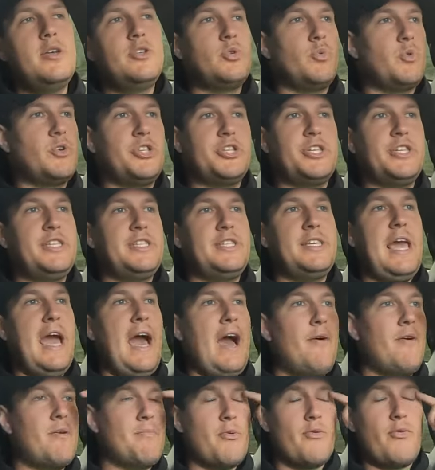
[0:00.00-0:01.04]
So we're just gonna see
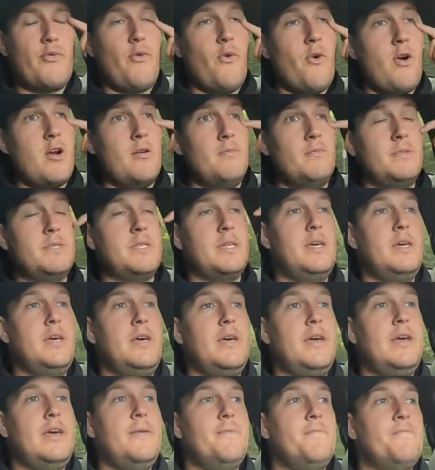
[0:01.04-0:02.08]
how it performs,
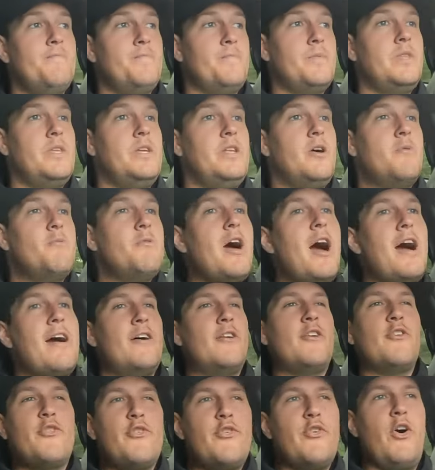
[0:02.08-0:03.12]
you know, not
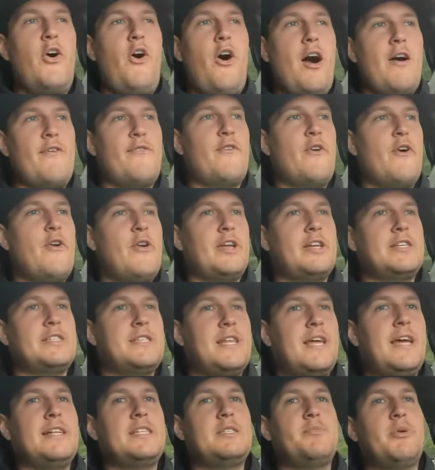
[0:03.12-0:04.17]
on a full off-roading
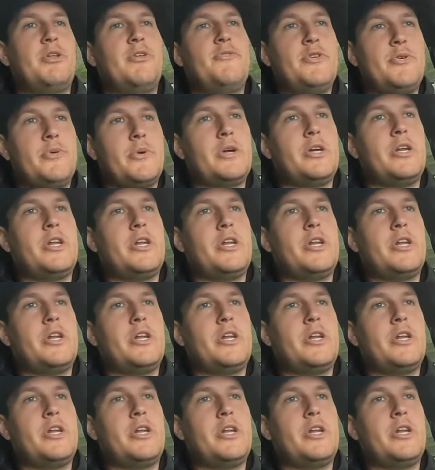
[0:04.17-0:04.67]
stance, but if you were